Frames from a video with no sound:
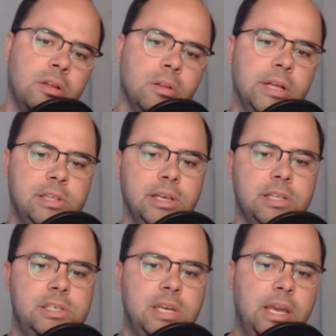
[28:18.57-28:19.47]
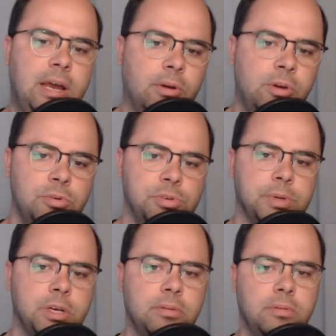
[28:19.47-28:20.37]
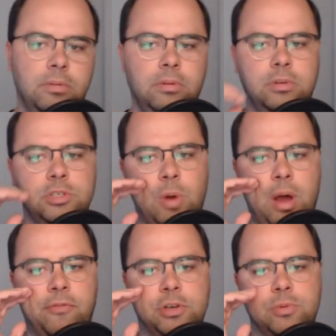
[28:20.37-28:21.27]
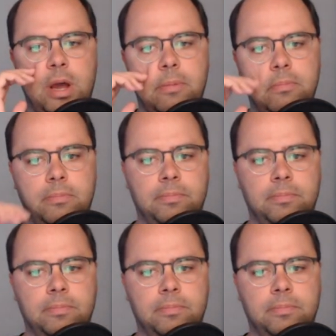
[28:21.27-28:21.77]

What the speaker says: Let's take out Kuzma, swap for swap.